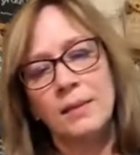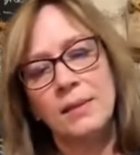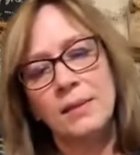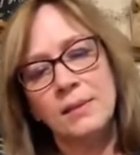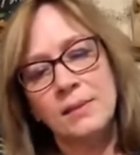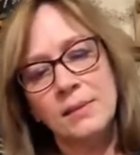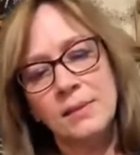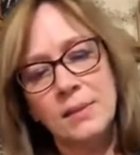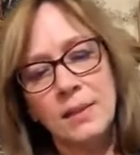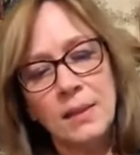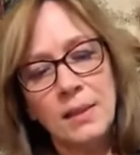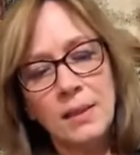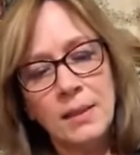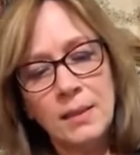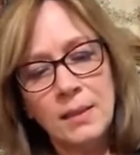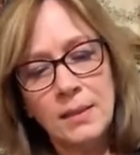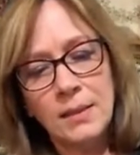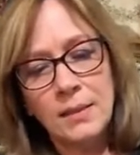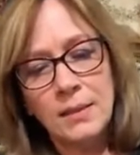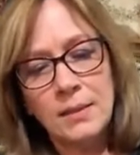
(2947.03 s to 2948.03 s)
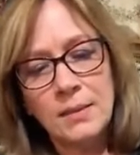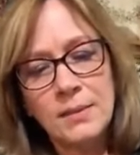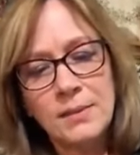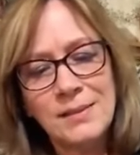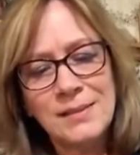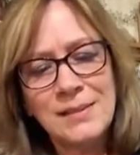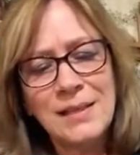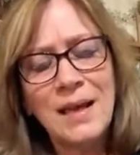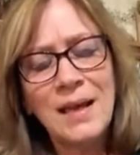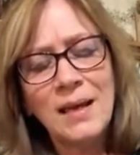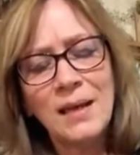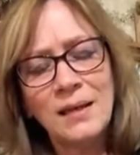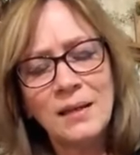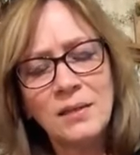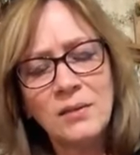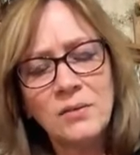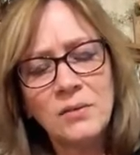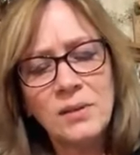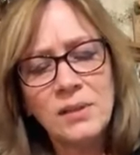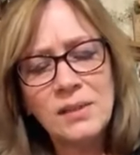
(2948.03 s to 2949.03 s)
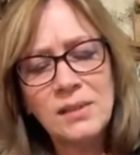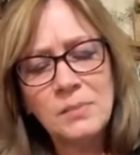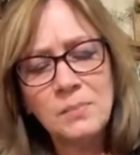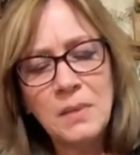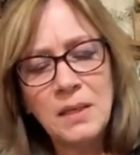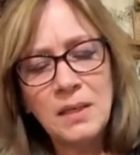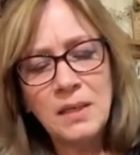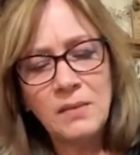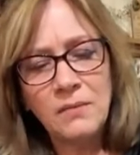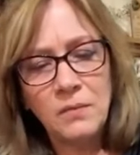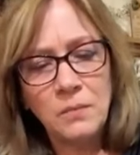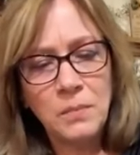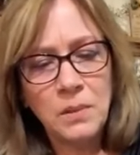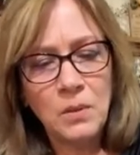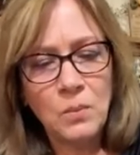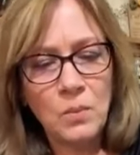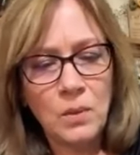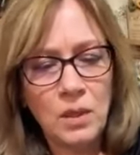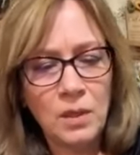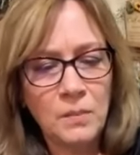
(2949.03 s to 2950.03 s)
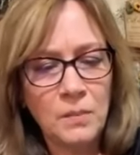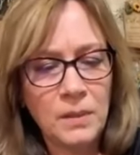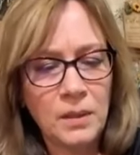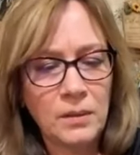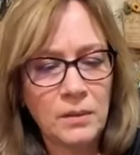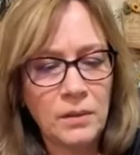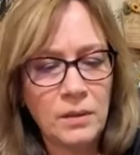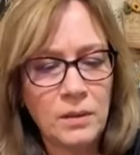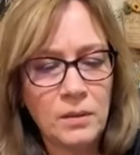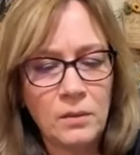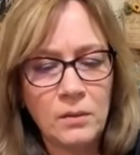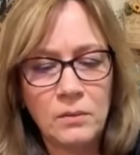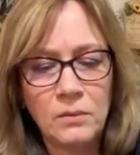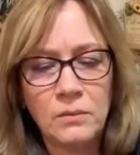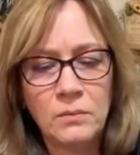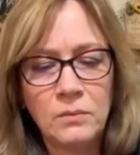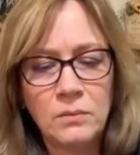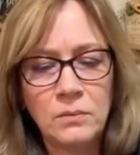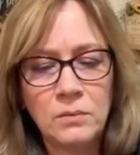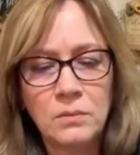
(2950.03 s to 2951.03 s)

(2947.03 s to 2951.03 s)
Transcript: This is, you know, this might even be Walmart, though.